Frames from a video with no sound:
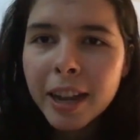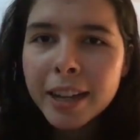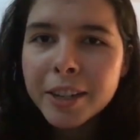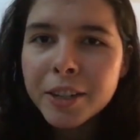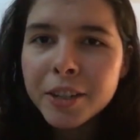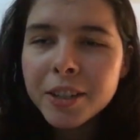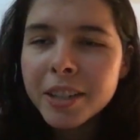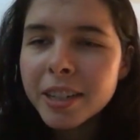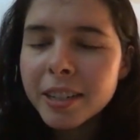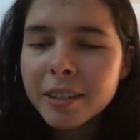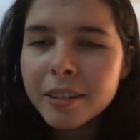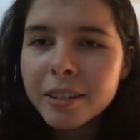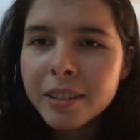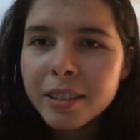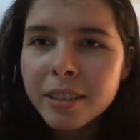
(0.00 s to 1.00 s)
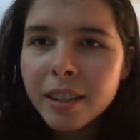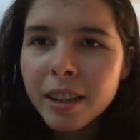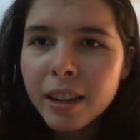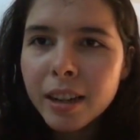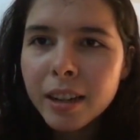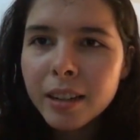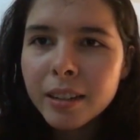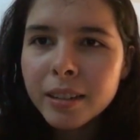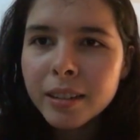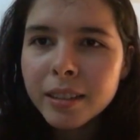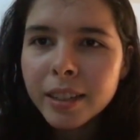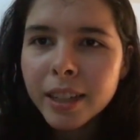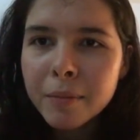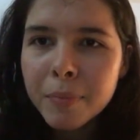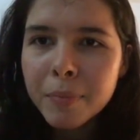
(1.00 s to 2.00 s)
just didn't
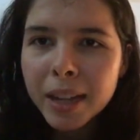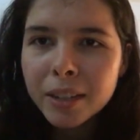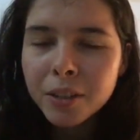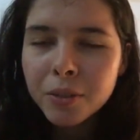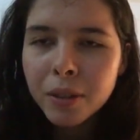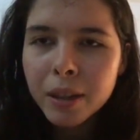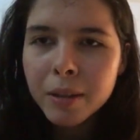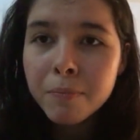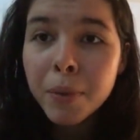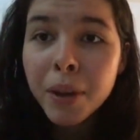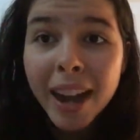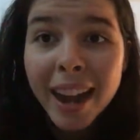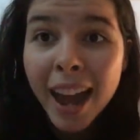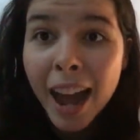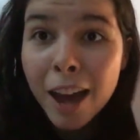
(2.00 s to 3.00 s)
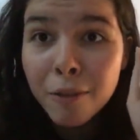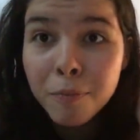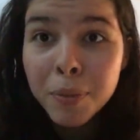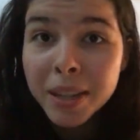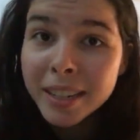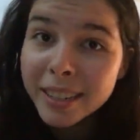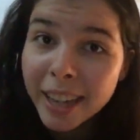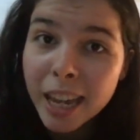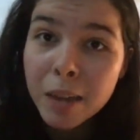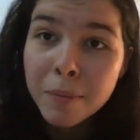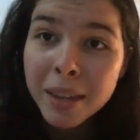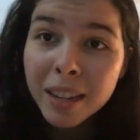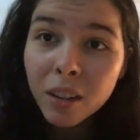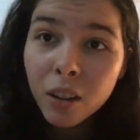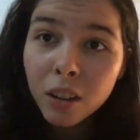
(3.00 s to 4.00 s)
get back to it. But I have been
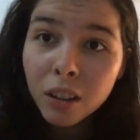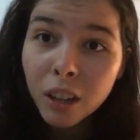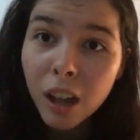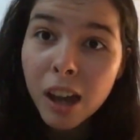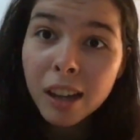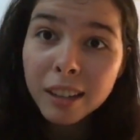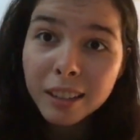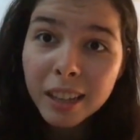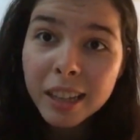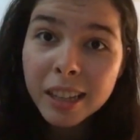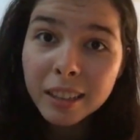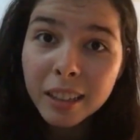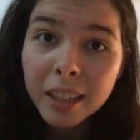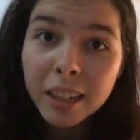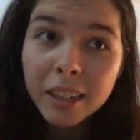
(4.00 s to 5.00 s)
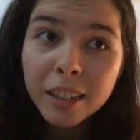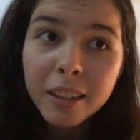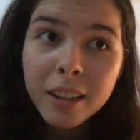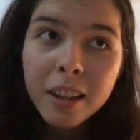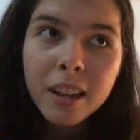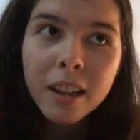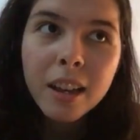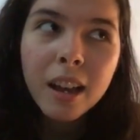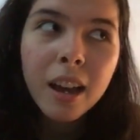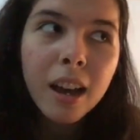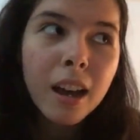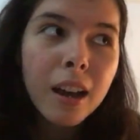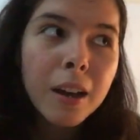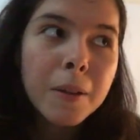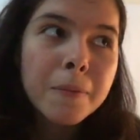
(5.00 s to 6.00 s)
gaming a lot lately
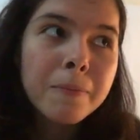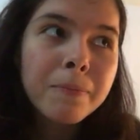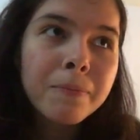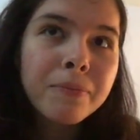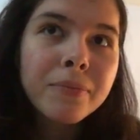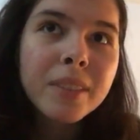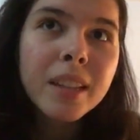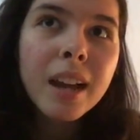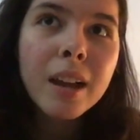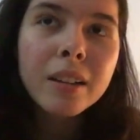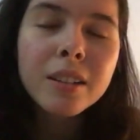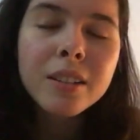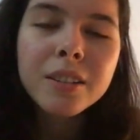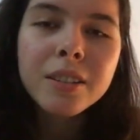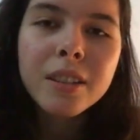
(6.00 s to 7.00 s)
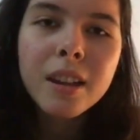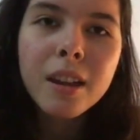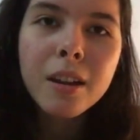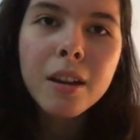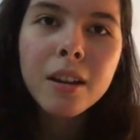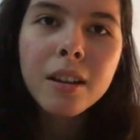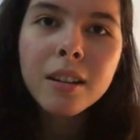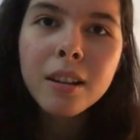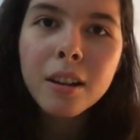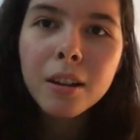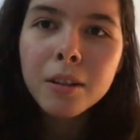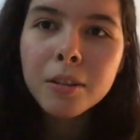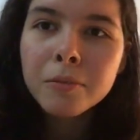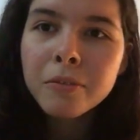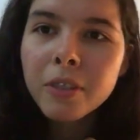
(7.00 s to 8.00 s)
because
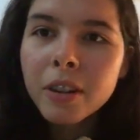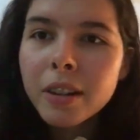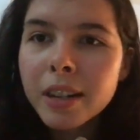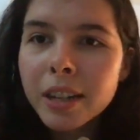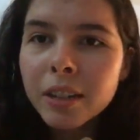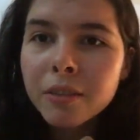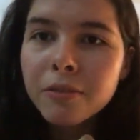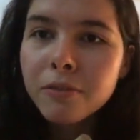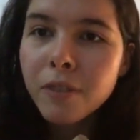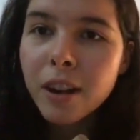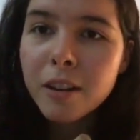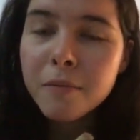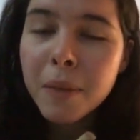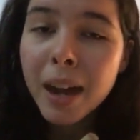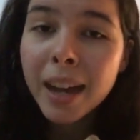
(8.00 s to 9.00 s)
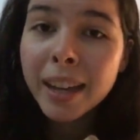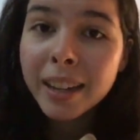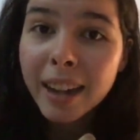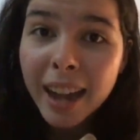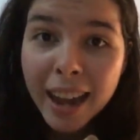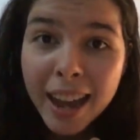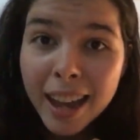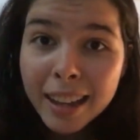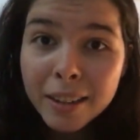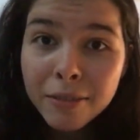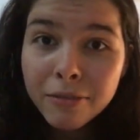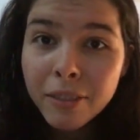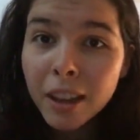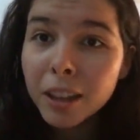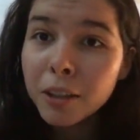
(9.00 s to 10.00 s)
a very good friend of mine and
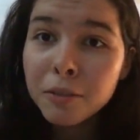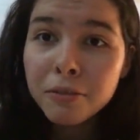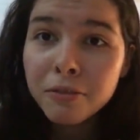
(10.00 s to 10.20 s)
fellow